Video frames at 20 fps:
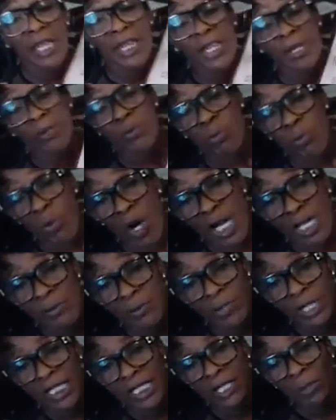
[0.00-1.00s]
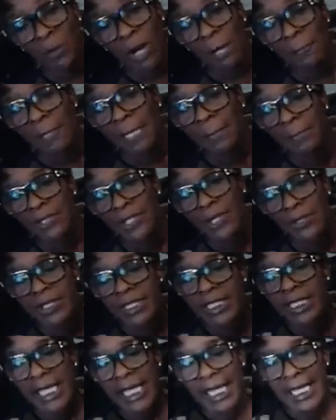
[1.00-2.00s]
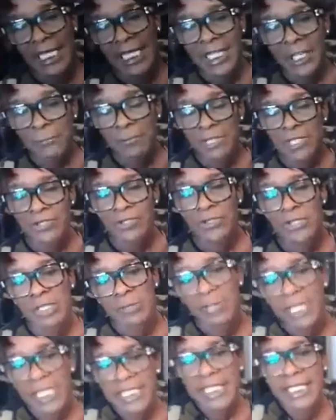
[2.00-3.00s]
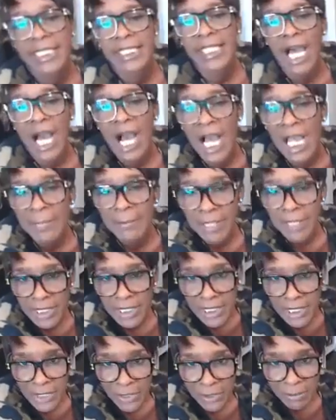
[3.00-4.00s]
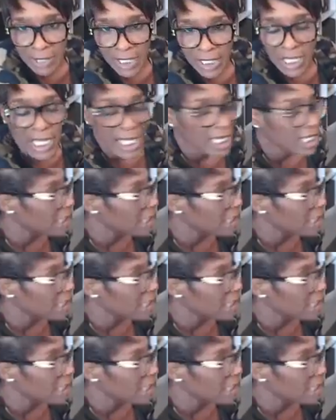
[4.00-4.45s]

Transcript: Because one reason why people don't scan their pictures is because it's time consuming.